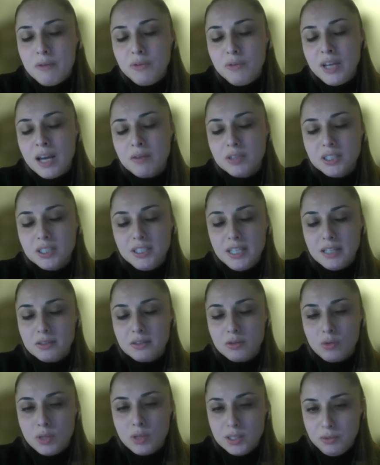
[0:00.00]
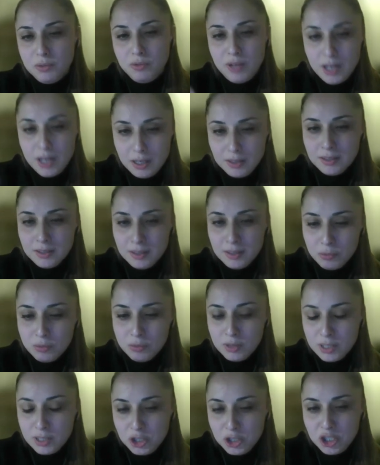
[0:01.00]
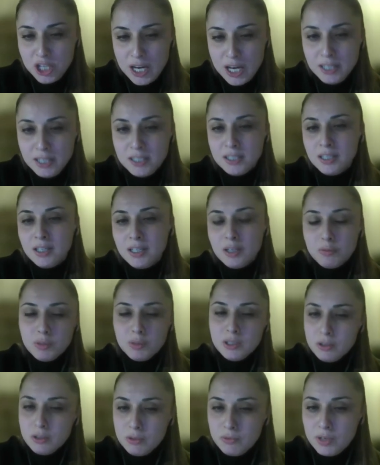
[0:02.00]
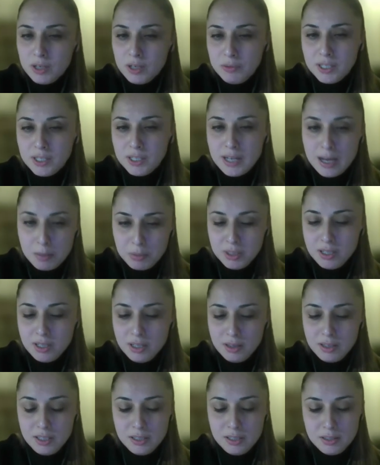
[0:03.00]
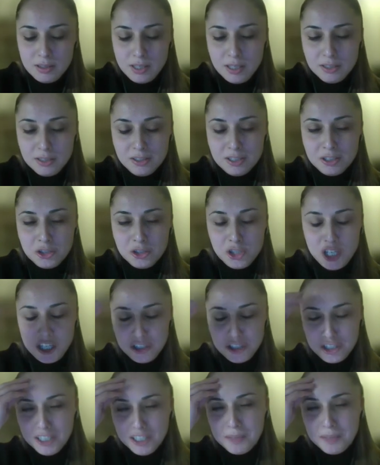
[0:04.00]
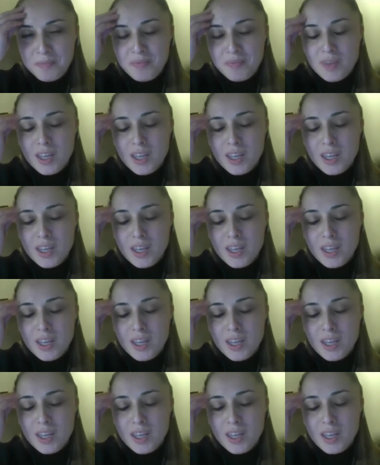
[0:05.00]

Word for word: We haven't yet quantified the change, but so far we're happy that these things are changing.